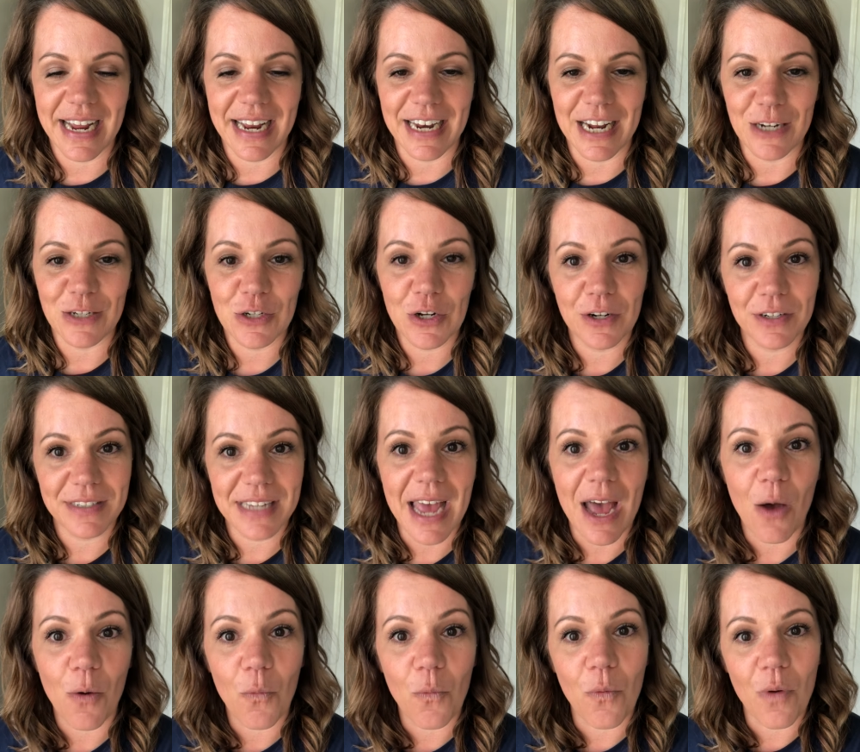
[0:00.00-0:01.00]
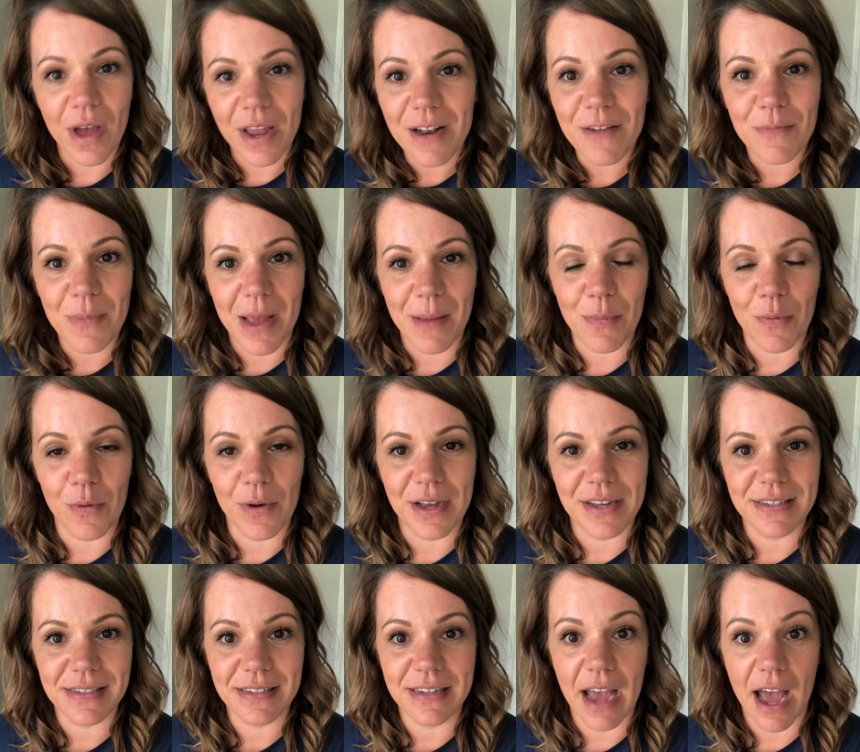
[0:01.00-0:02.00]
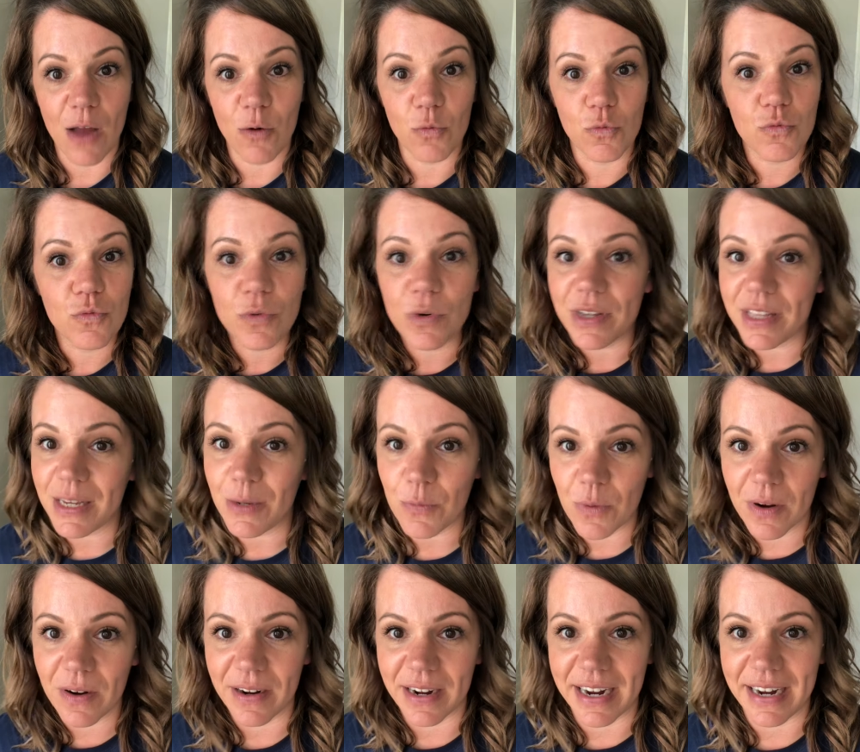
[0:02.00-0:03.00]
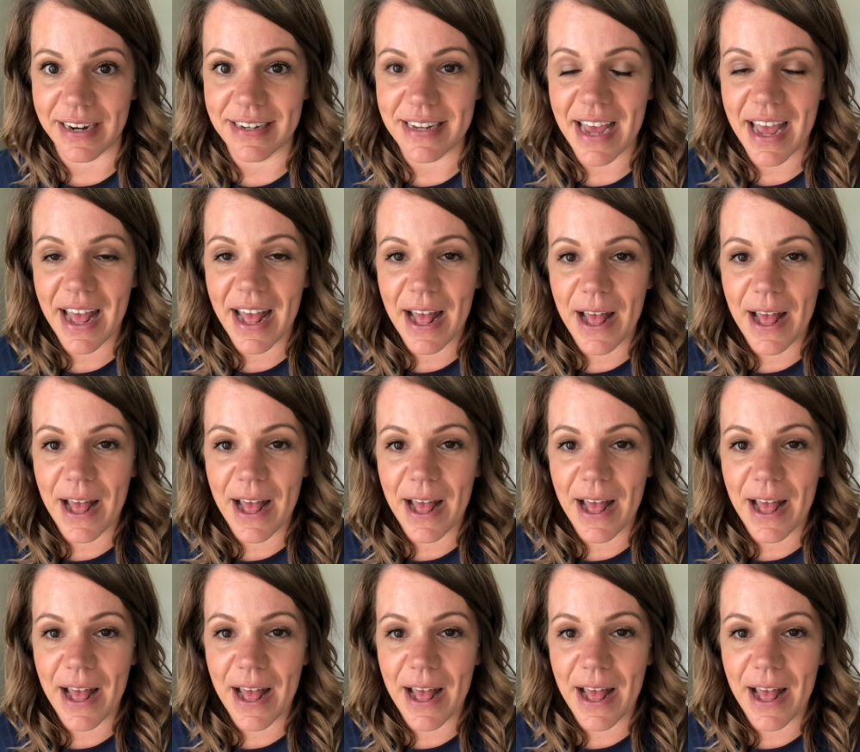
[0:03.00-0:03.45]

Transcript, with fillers: and it turns out one of my boys got really worried